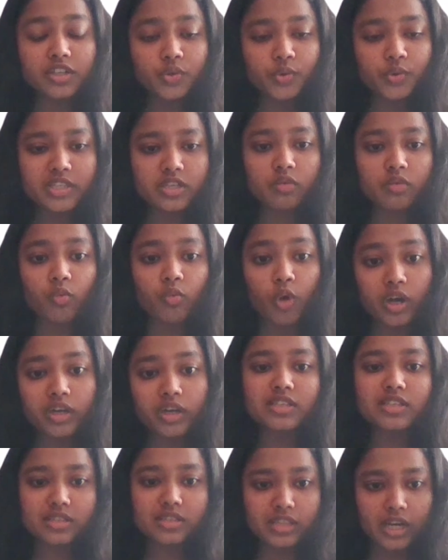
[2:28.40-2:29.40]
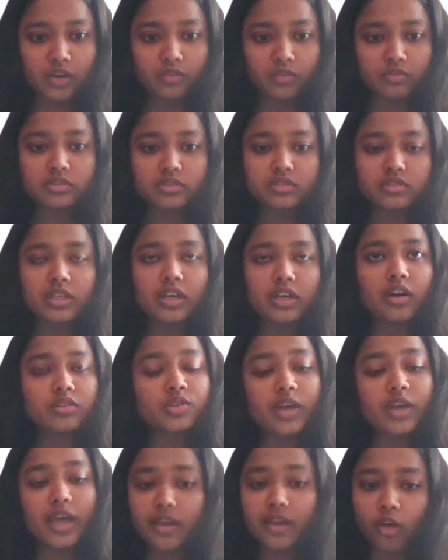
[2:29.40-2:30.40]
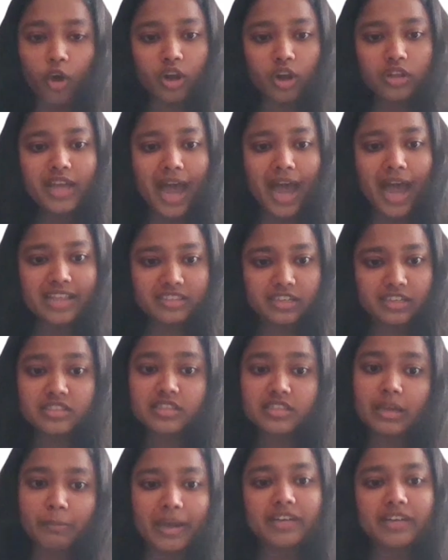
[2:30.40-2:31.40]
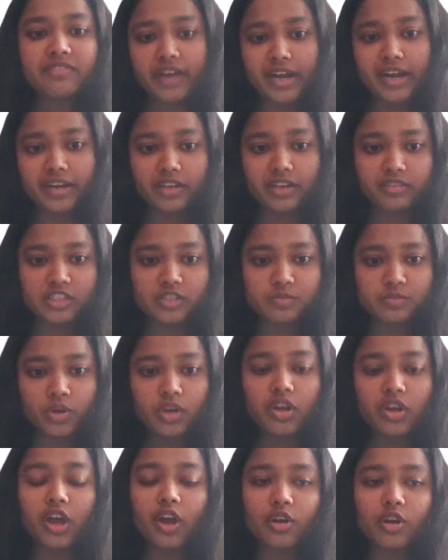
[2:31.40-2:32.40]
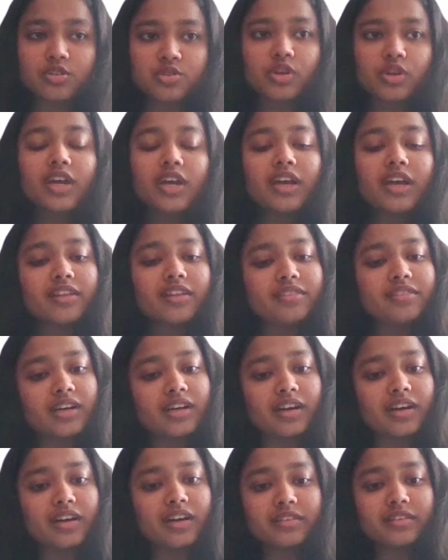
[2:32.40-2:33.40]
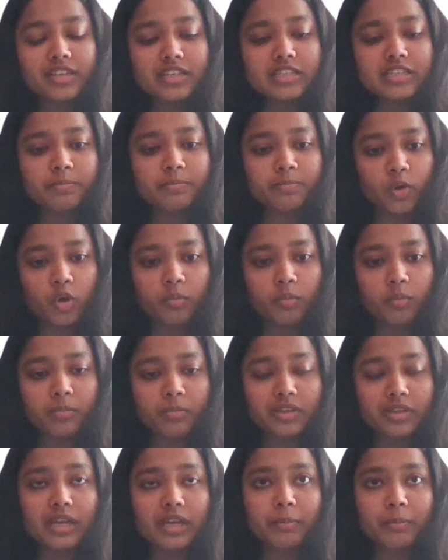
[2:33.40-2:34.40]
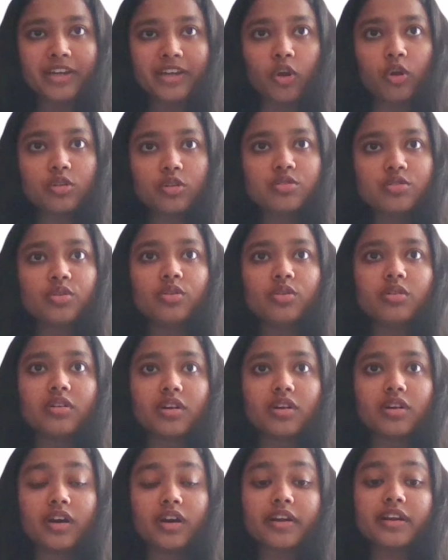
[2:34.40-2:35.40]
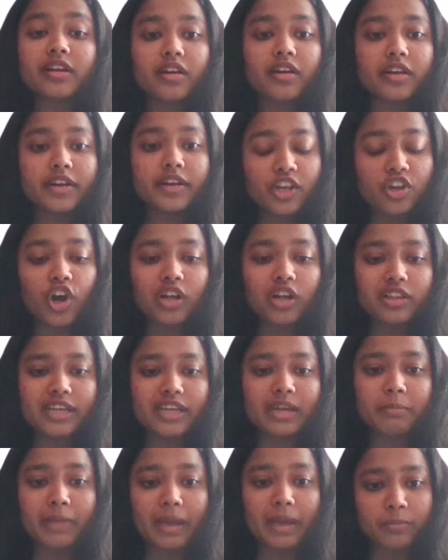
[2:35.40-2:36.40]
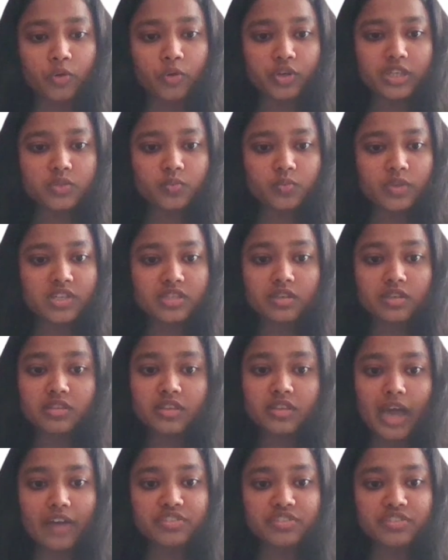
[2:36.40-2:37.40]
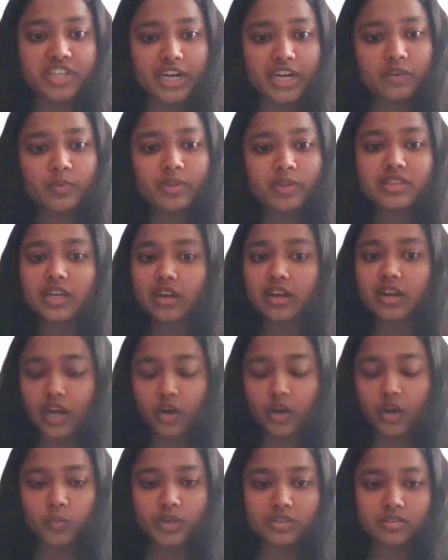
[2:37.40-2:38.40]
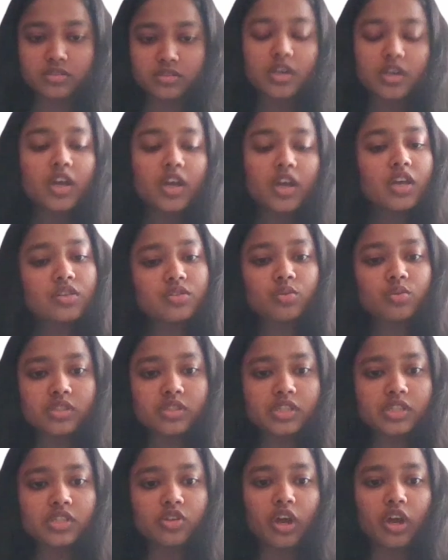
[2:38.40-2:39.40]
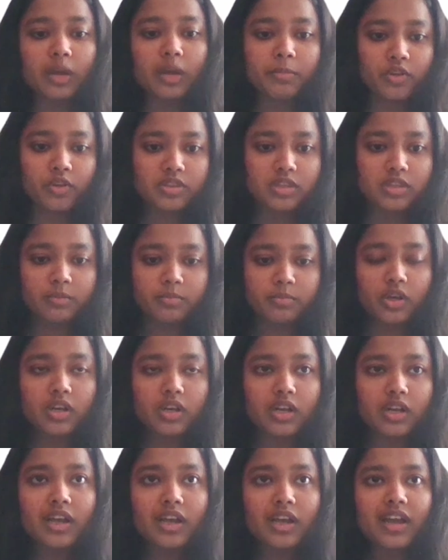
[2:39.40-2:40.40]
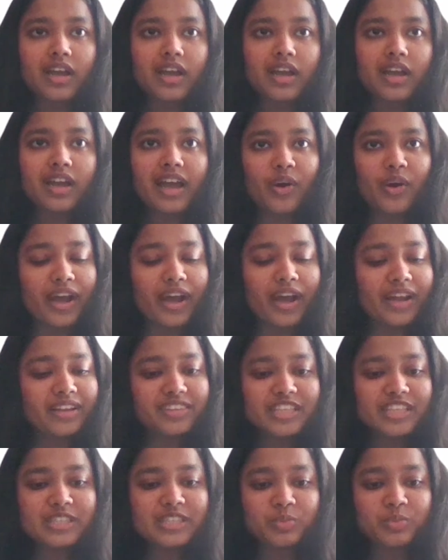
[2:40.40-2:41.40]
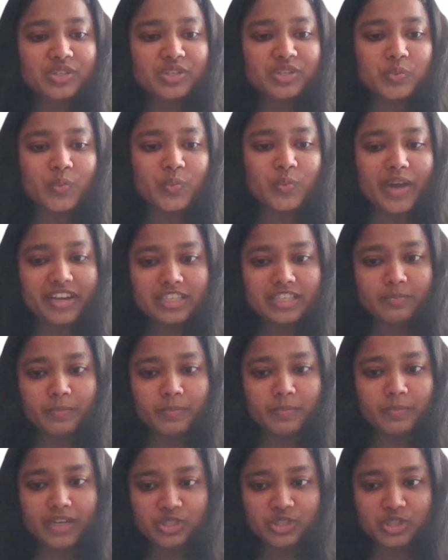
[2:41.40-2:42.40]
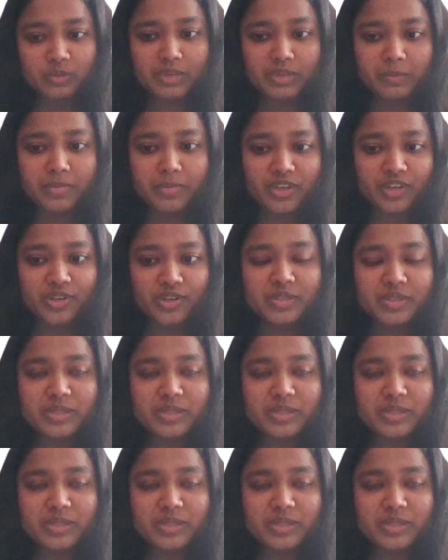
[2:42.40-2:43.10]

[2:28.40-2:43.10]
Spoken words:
and what is love. All the answers they might find in this book. Also, this poem they might also recall their memories which they have shared with their loved ones. So this is all about the book. And this book is very special to me because